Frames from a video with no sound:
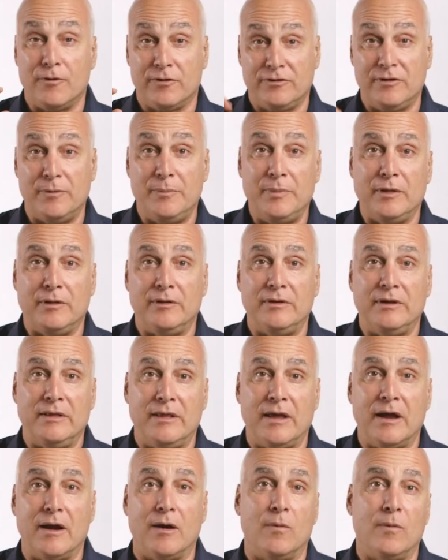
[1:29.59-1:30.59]
stability
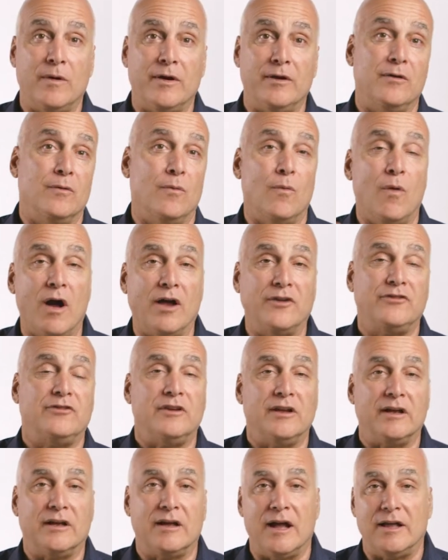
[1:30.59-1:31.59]
there where you're washing
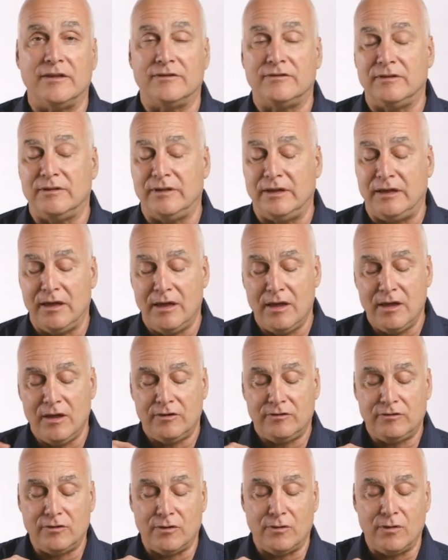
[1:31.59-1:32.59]
it constantly.
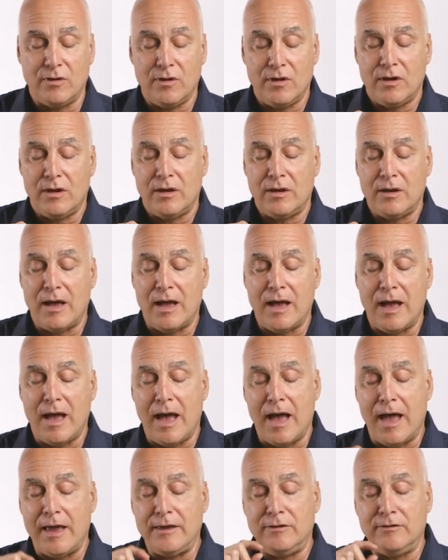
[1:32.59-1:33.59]
So
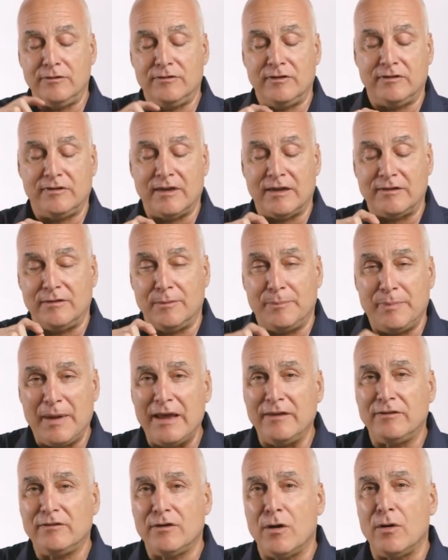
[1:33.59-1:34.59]
I use this as the
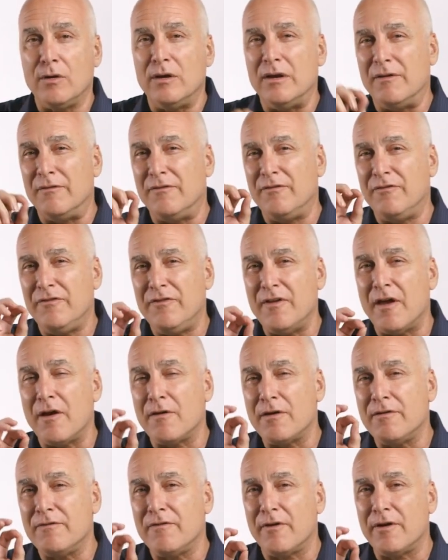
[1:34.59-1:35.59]
base coat and a
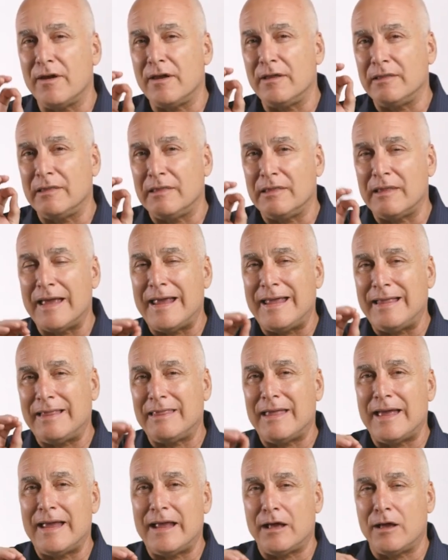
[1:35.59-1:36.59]
very, very
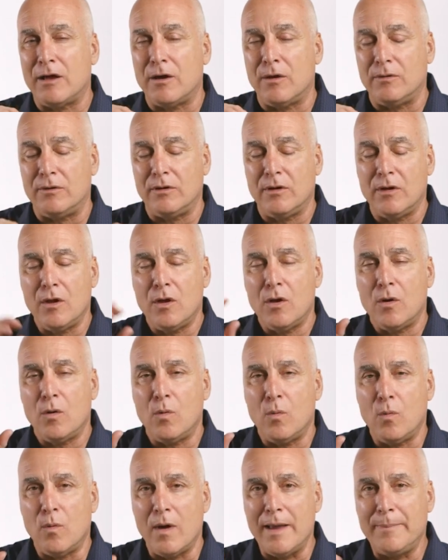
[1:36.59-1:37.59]
light coat.
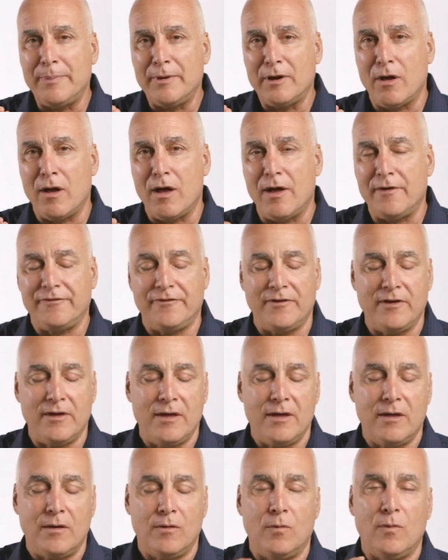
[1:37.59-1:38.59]
Wipe it off,
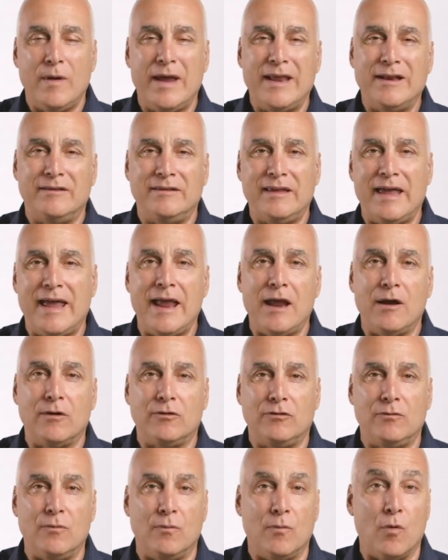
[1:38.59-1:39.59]
wait a day or
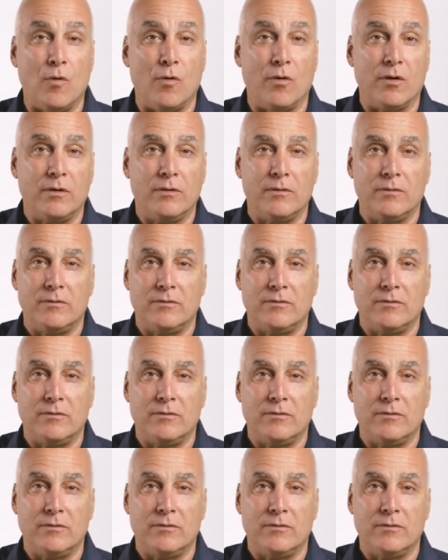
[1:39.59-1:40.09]
more.